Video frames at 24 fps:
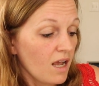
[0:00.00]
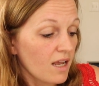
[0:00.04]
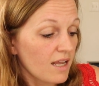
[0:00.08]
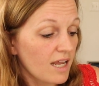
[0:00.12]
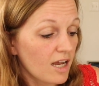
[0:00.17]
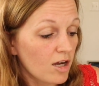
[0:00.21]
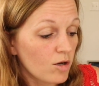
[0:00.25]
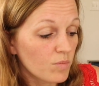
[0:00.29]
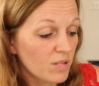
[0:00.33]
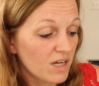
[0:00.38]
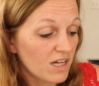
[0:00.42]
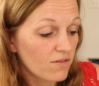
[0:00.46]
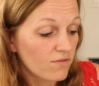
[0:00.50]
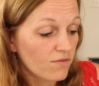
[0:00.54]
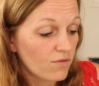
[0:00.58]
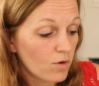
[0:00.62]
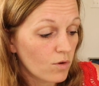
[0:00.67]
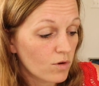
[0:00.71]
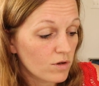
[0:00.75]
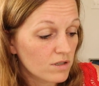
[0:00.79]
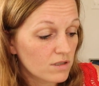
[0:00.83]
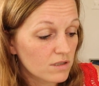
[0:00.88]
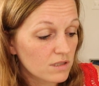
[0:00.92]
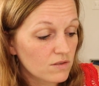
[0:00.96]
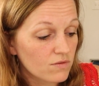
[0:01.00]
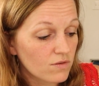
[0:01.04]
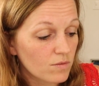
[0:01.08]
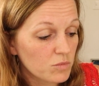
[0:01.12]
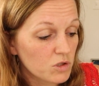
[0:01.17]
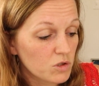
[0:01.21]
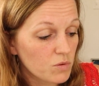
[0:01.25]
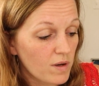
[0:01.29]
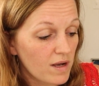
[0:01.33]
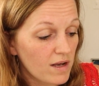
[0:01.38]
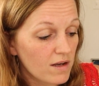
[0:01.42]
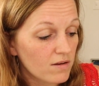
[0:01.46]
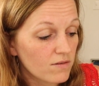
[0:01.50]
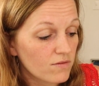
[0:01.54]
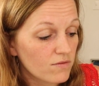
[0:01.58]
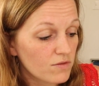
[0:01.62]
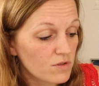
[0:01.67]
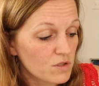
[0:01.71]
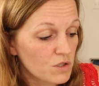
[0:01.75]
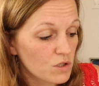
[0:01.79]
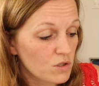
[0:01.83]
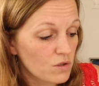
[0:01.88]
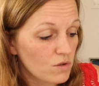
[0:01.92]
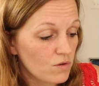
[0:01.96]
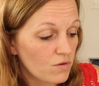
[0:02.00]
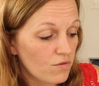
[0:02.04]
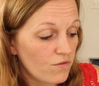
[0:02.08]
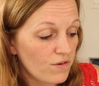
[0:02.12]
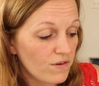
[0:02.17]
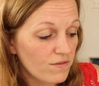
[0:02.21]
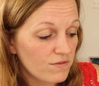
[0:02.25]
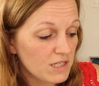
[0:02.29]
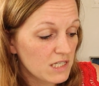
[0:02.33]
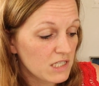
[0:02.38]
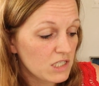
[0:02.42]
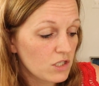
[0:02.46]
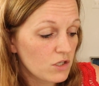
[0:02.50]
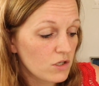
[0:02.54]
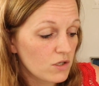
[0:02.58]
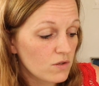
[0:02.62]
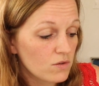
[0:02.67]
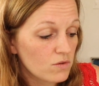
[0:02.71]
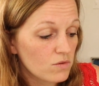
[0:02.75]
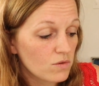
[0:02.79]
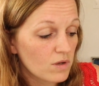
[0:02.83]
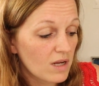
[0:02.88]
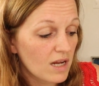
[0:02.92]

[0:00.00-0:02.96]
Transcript: count by 4s from 12 to 52,